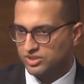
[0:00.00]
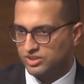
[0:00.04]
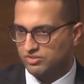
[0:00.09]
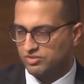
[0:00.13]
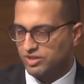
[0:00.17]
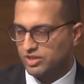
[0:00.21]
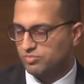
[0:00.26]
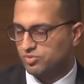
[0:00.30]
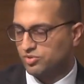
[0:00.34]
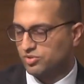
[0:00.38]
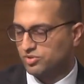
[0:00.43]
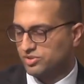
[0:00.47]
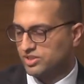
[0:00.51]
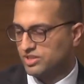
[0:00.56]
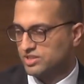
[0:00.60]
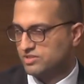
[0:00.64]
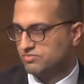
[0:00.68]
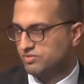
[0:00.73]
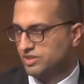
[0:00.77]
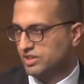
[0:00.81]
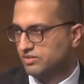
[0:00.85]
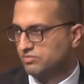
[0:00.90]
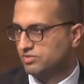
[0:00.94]
new airport
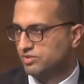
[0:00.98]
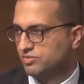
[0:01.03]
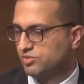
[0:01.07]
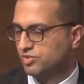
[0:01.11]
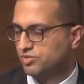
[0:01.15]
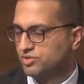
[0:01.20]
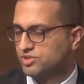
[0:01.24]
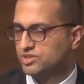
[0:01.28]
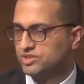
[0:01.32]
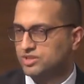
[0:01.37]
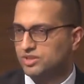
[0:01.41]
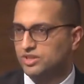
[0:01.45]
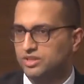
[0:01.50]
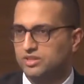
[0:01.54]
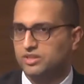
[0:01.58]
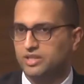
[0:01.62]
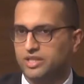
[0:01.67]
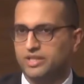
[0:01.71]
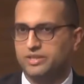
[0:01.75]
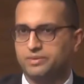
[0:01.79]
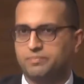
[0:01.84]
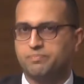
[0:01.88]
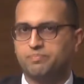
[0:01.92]
as well. We were using
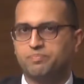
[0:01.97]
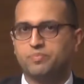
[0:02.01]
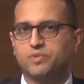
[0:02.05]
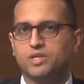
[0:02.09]
it like